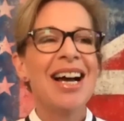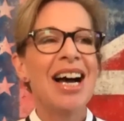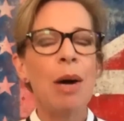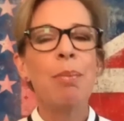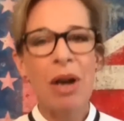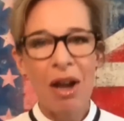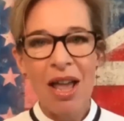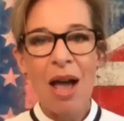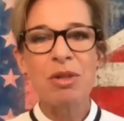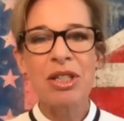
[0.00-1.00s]
But I
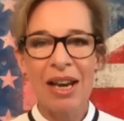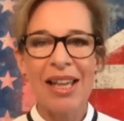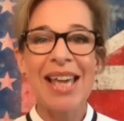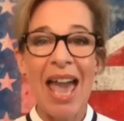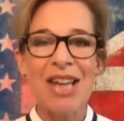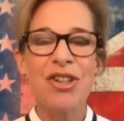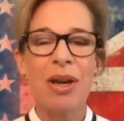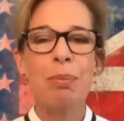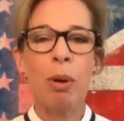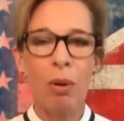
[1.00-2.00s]
am still engaged
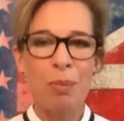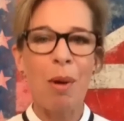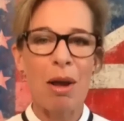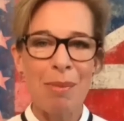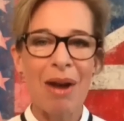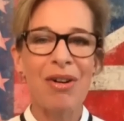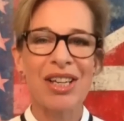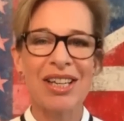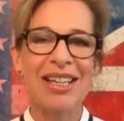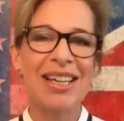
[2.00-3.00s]
and employed by
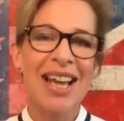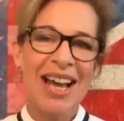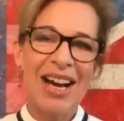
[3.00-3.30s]
American